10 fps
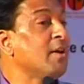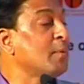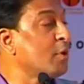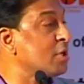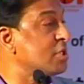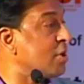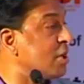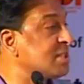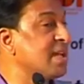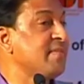of goods
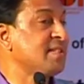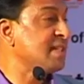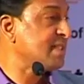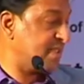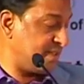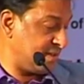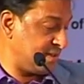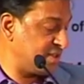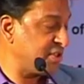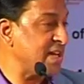or services
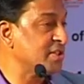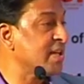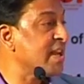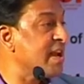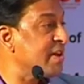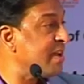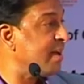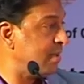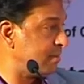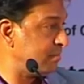stationed in
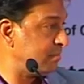India,